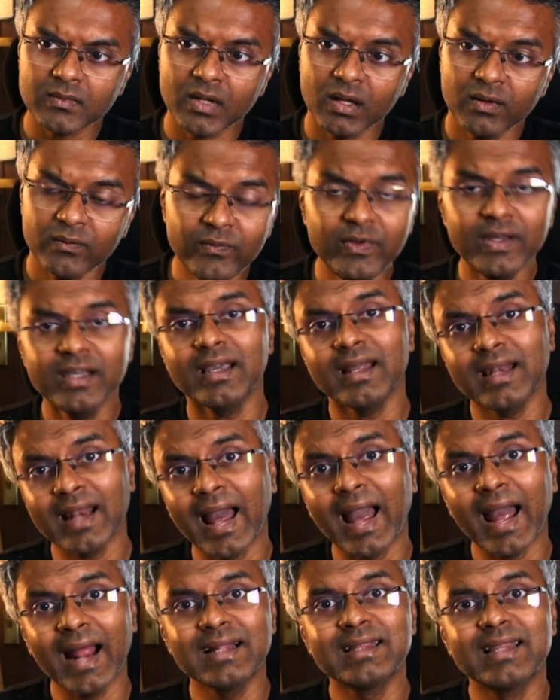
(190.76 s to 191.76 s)
we can
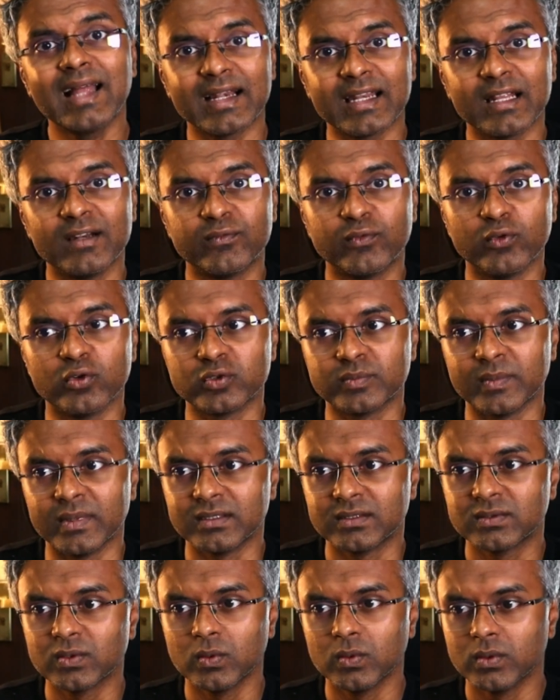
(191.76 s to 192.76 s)
add that enforcement.
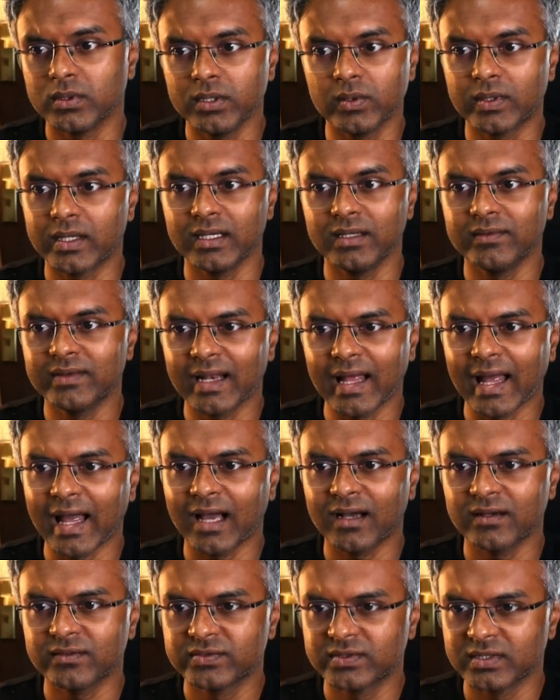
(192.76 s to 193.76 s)
So you can even
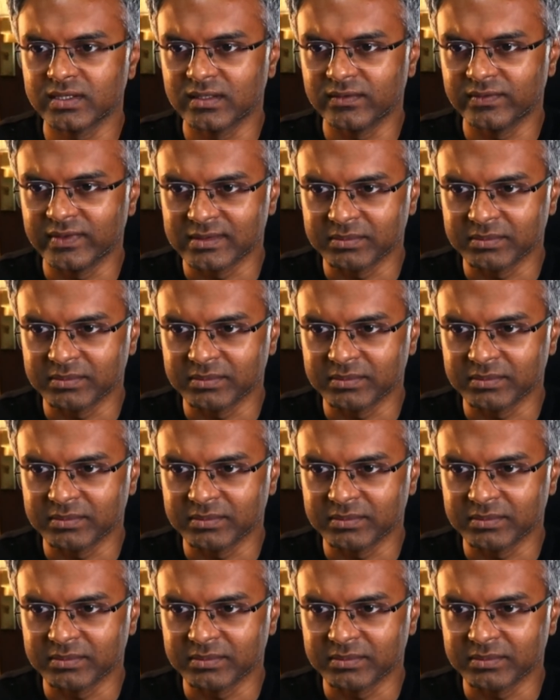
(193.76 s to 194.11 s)
have certain files.